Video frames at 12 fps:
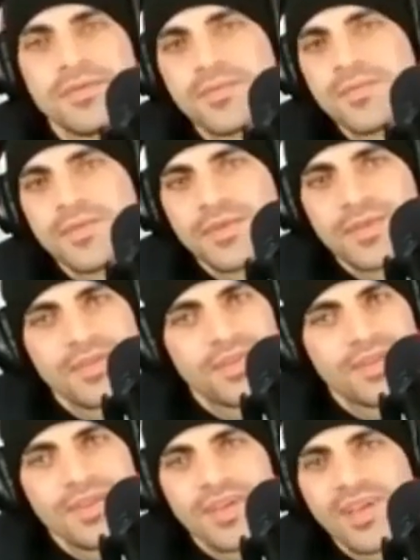It looked like
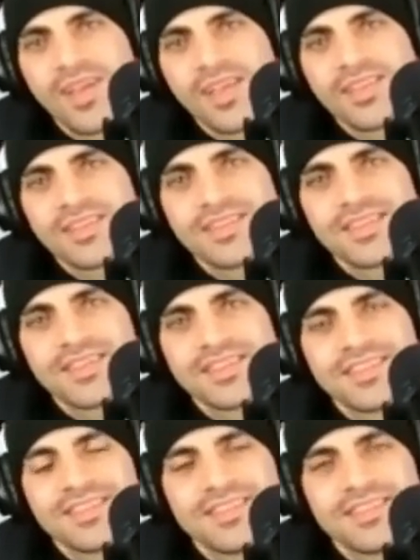Wolverine attacked me on my